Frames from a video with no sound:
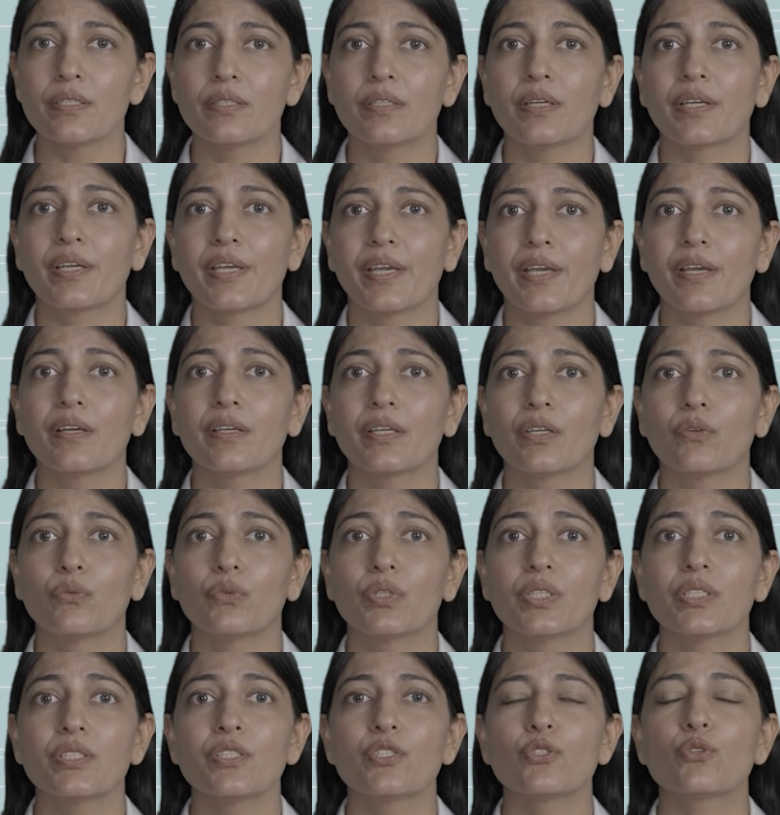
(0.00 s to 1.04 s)
the
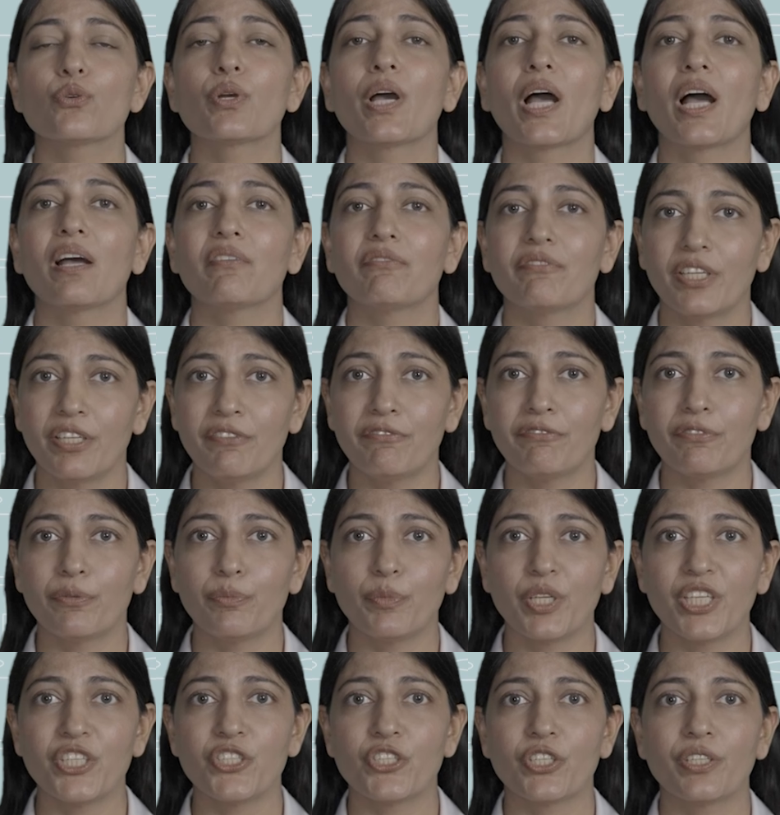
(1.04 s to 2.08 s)
caregivers to have
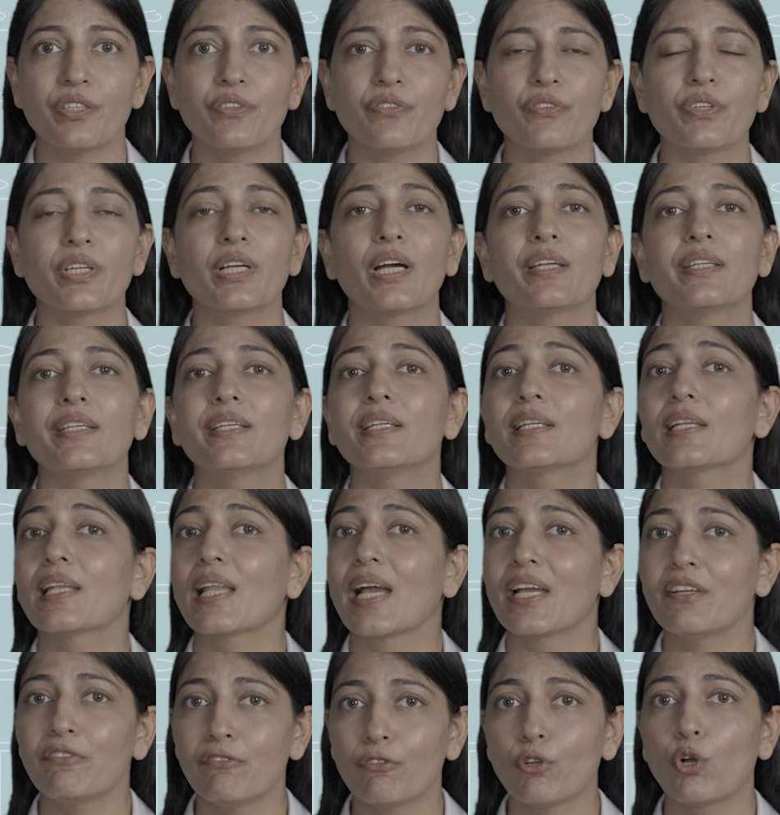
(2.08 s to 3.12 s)
information regarding
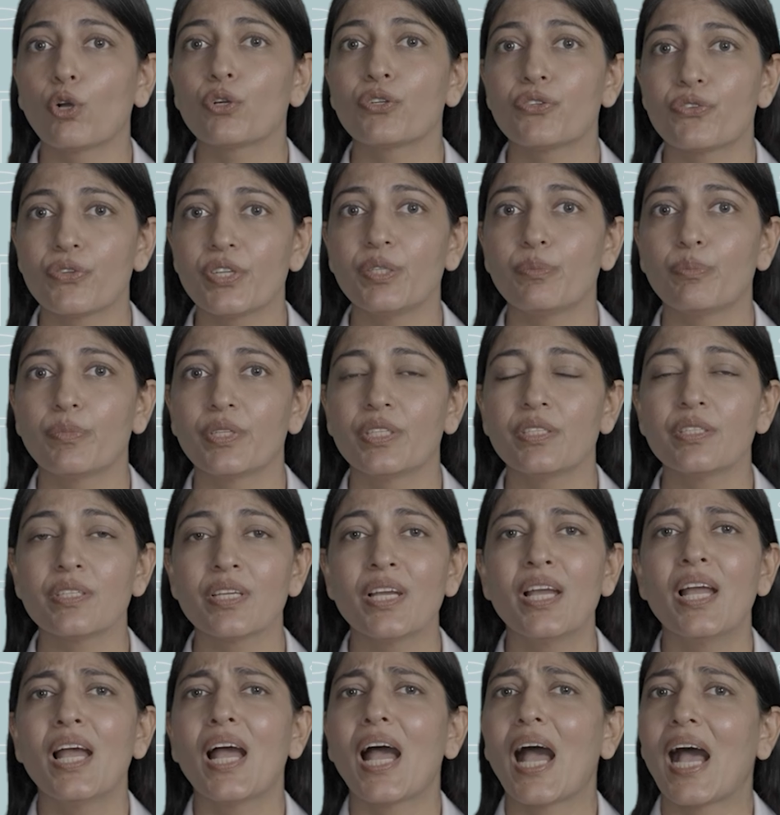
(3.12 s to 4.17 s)
lifelong treatment
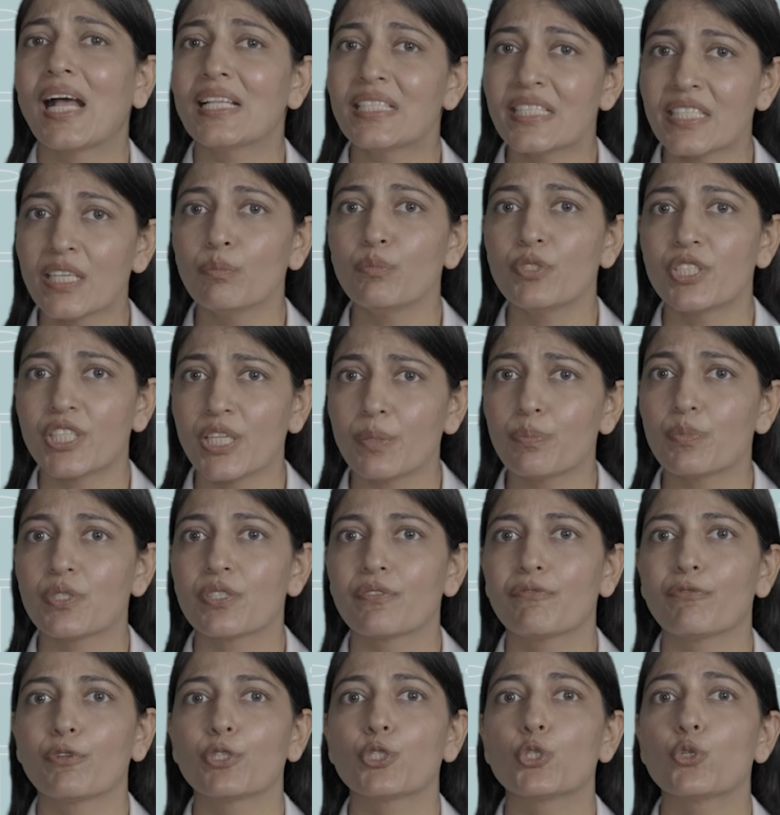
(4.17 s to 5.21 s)
and some tips
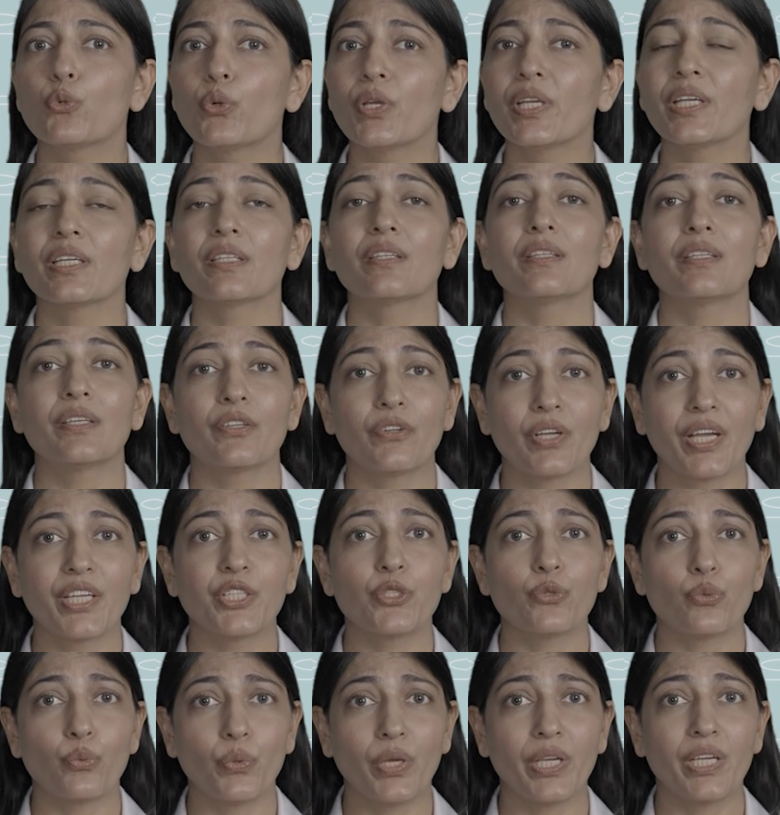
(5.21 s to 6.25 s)
for doing it the
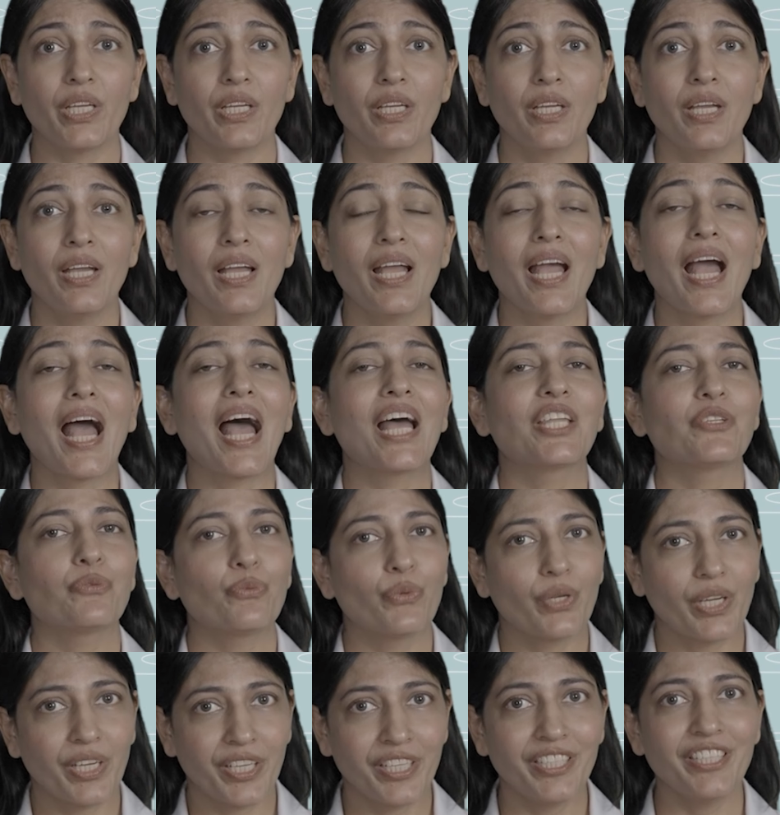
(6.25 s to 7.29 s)
right way, and we
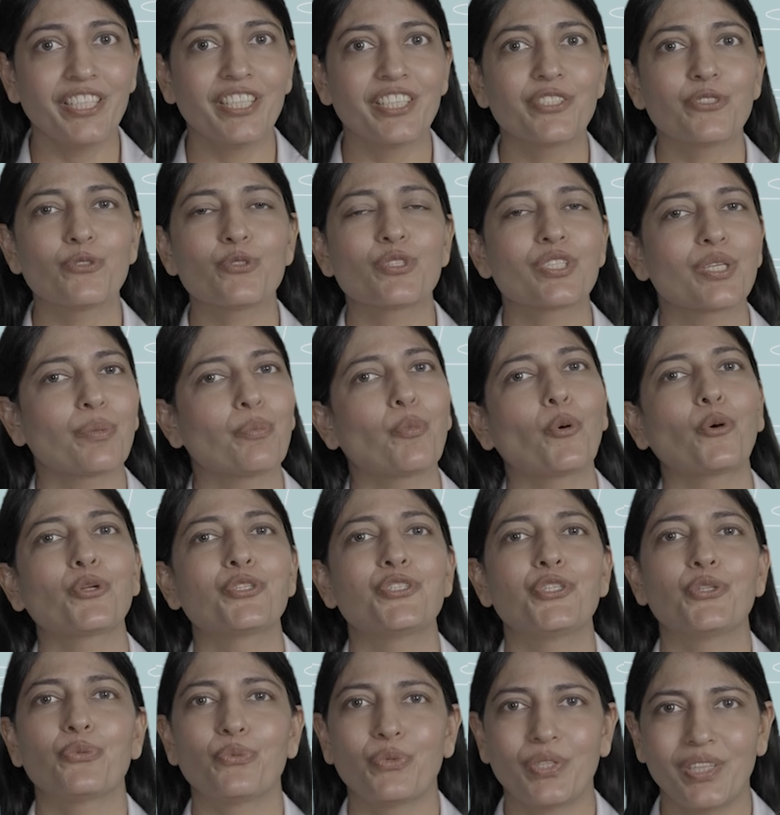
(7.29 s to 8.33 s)
are here to support
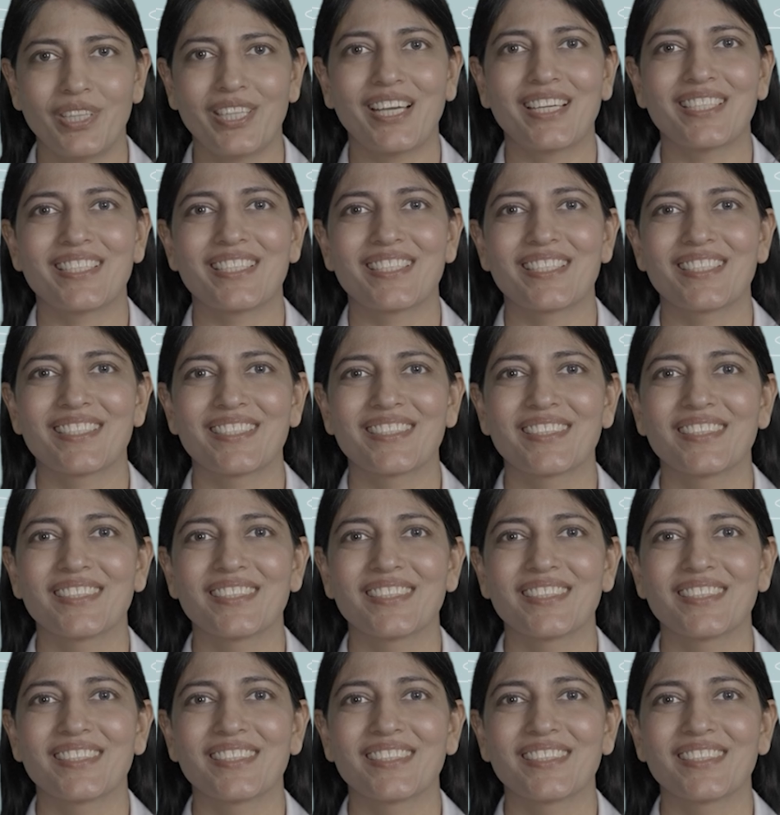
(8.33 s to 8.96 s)
you with that.